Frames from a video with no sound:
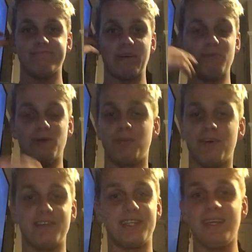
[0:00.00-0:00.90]
I'm not
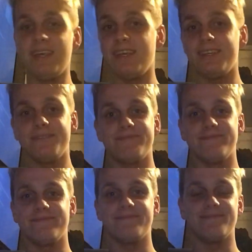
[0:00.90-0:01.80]
bothered.
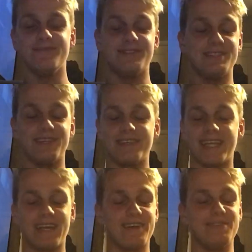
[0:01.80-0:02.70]
Don't
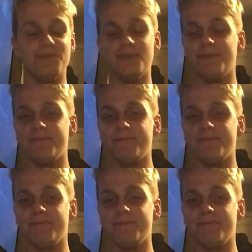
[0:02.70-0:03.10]
care anymore.